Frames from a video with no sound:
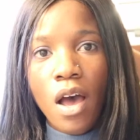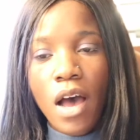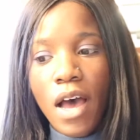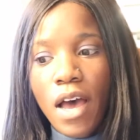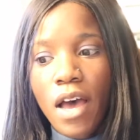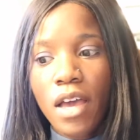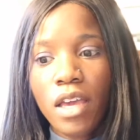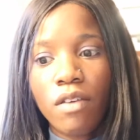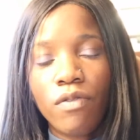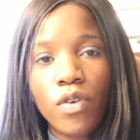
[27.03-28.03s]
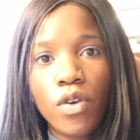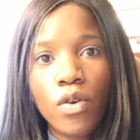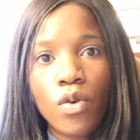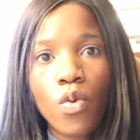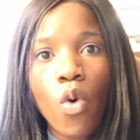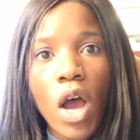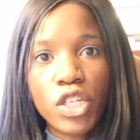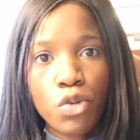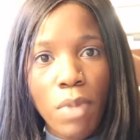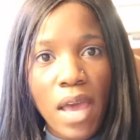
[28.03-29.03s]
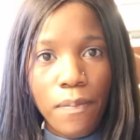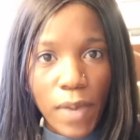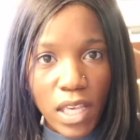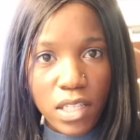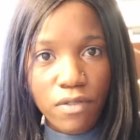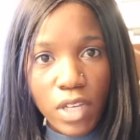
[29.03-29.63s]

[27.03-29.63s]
If you watch my base